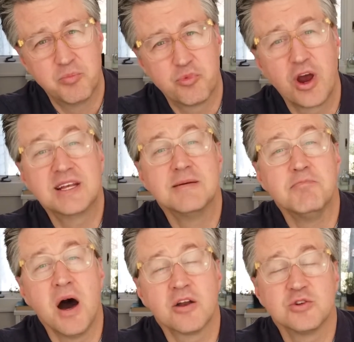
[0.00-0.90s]
Pregnant
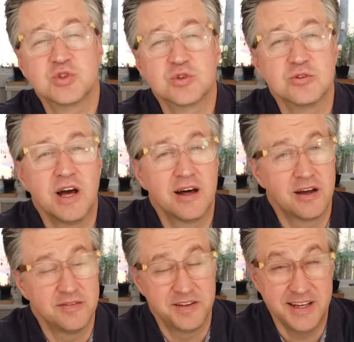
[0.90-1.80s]
models are not
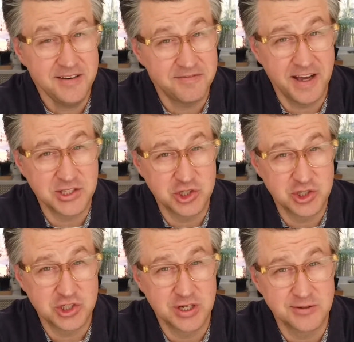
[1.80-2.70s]
often in
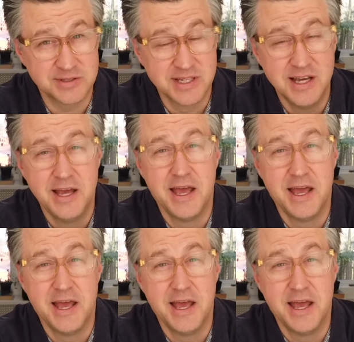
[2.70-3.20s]
fashion shows,